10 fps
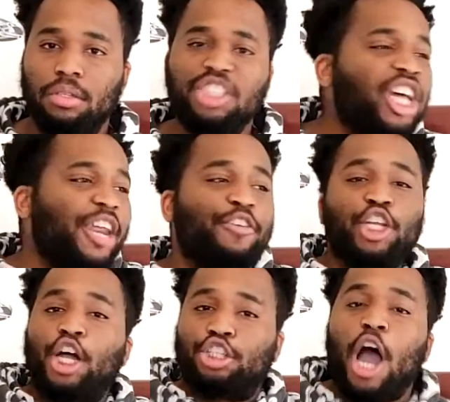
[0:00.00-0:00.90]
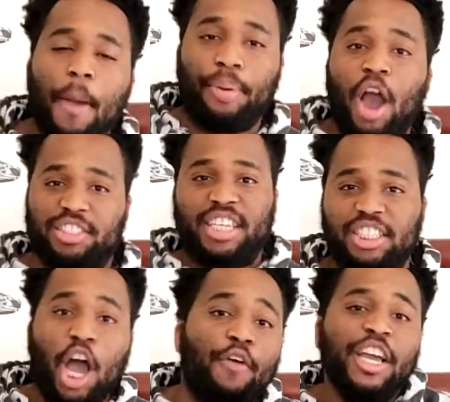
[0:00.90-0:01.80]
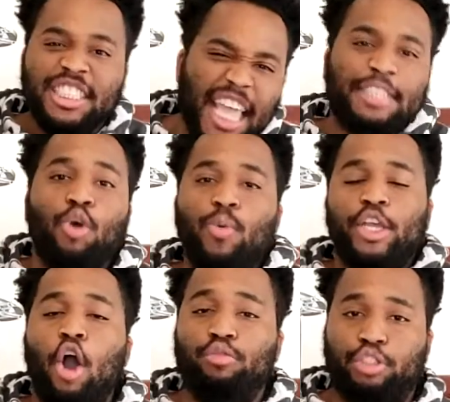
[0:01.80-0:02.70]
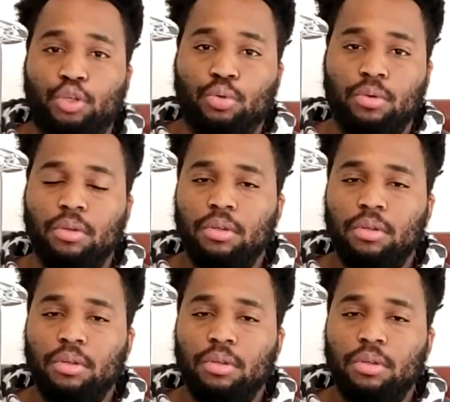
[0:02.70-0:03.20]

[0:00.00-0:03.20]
He's not even a thought process of that's who we go to.